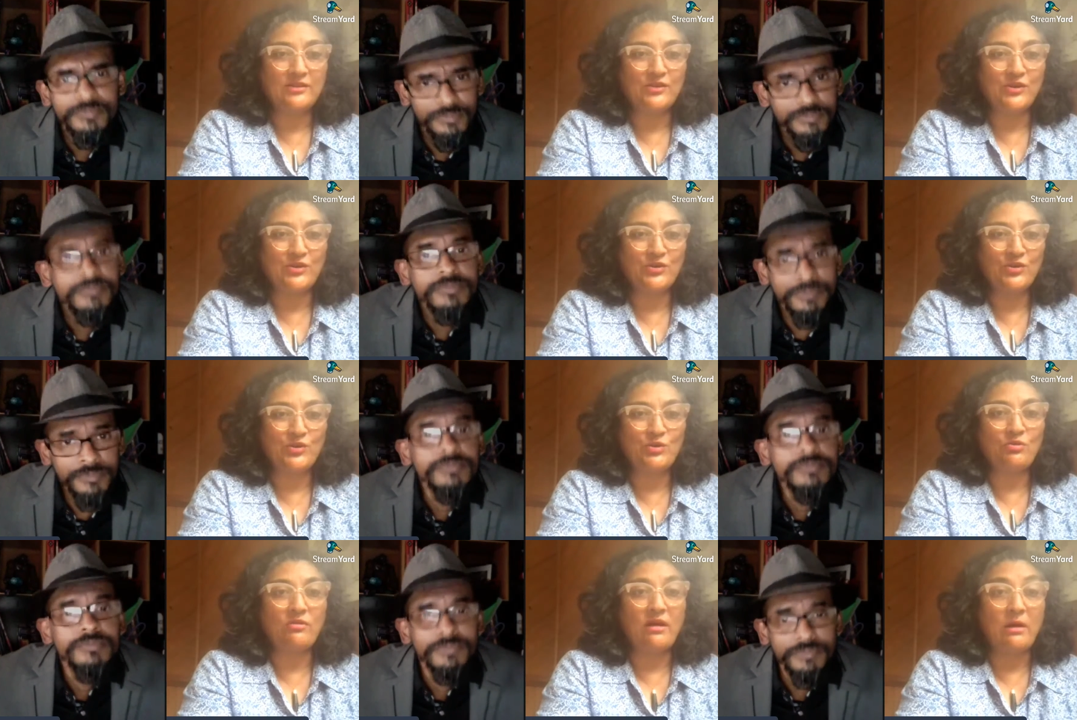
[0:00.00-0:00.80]
Speaker 1: you know,
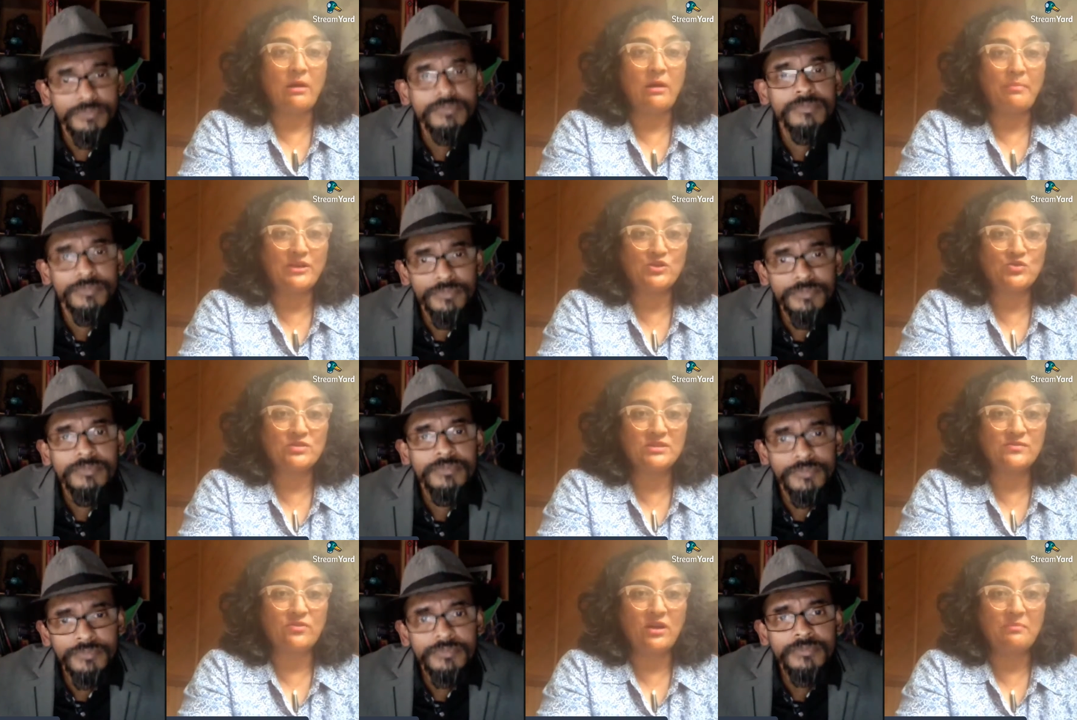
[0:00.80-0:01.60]
who are our
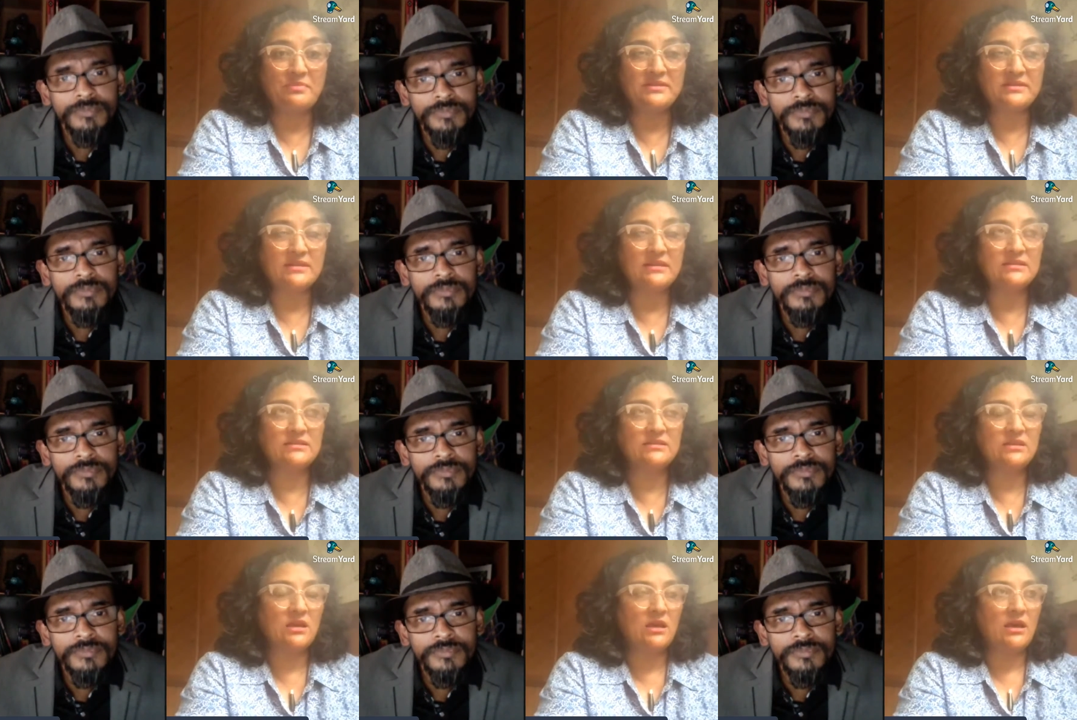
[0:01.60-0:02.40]
patrons for our
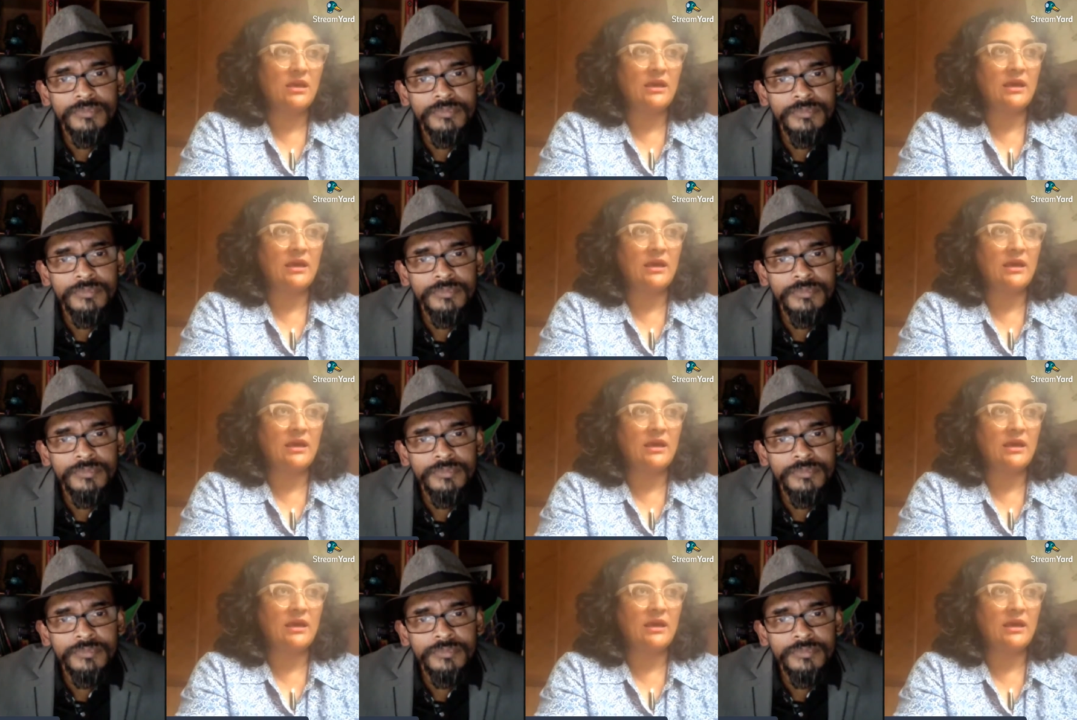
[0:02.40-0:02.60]
business,